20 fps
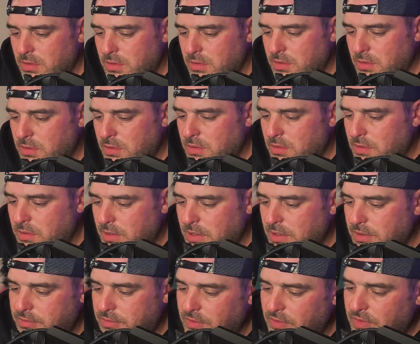
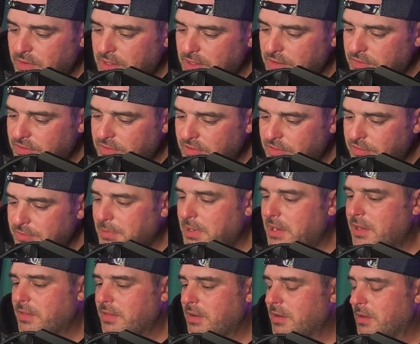the DC
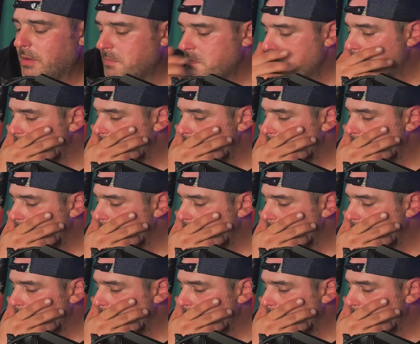spot there.